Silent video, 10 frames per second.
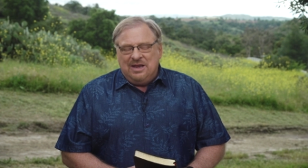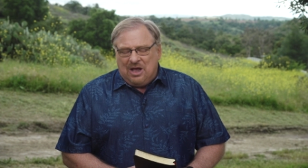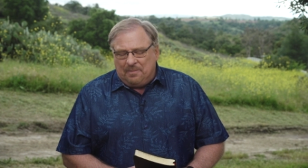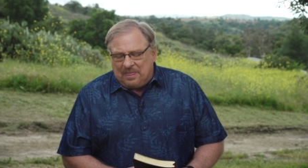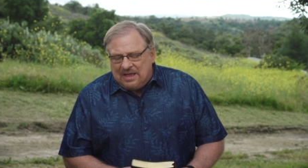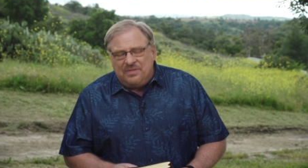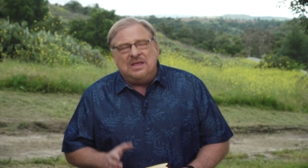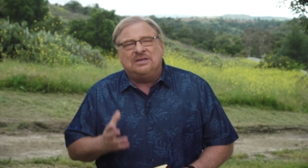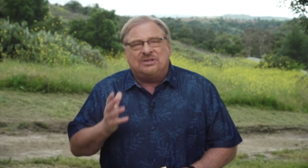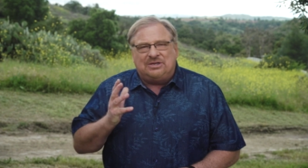Now, in
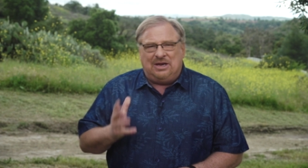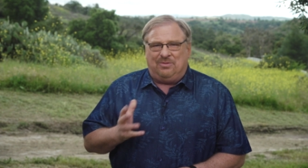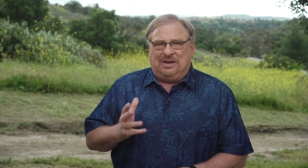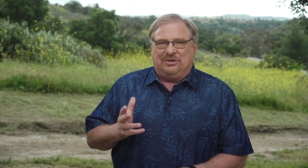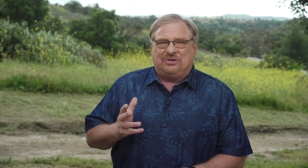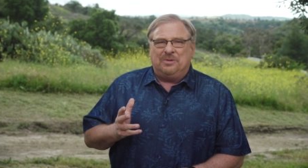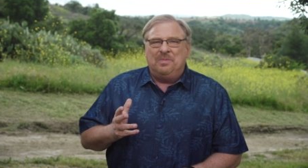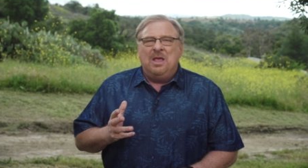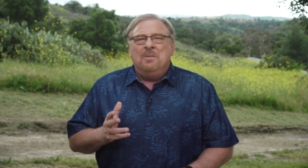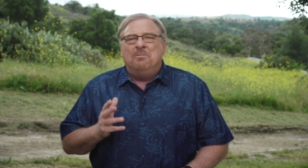this series,
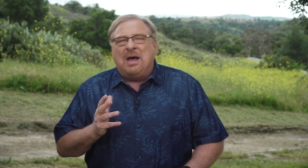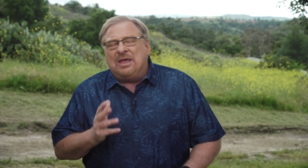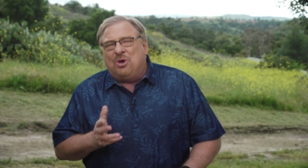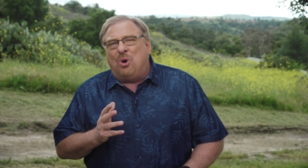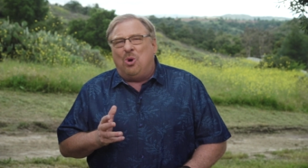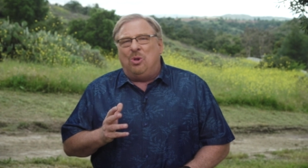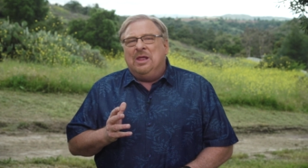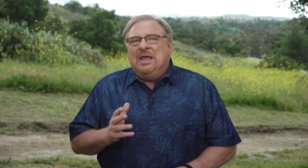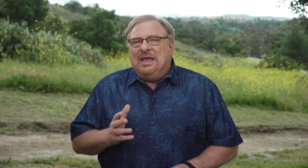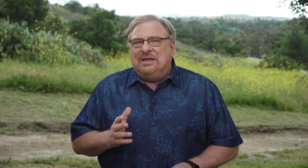my
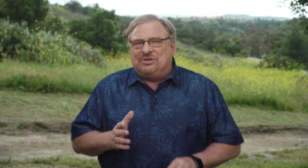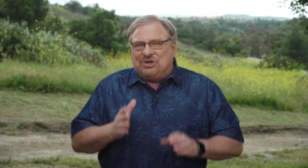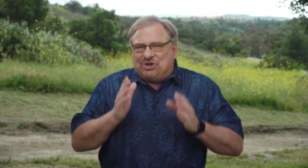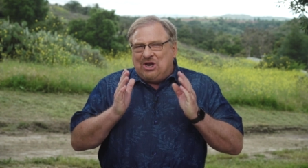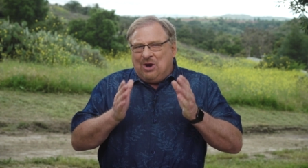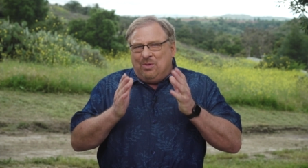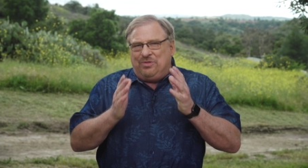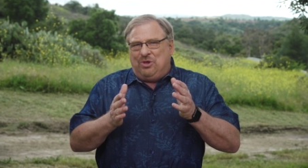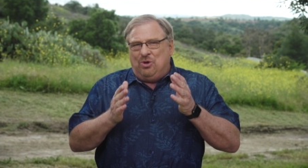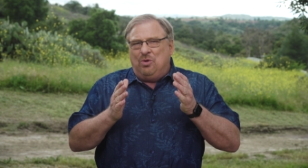goal is to share
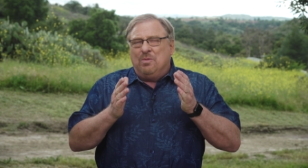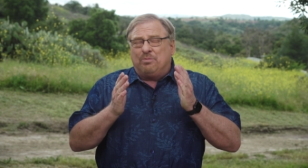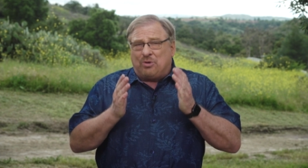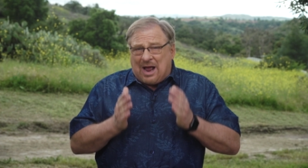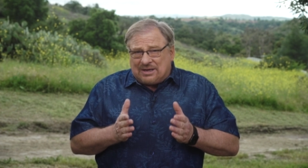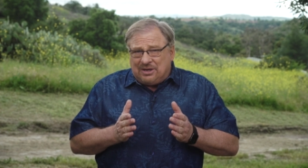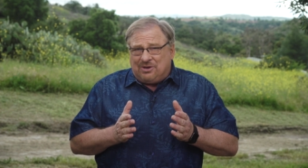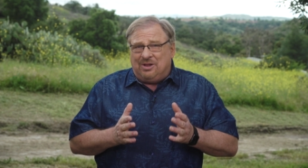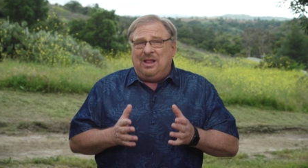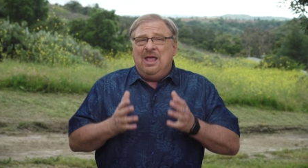with you
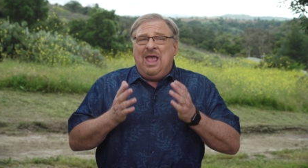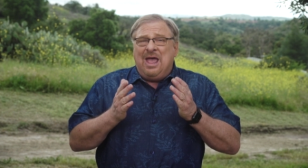practical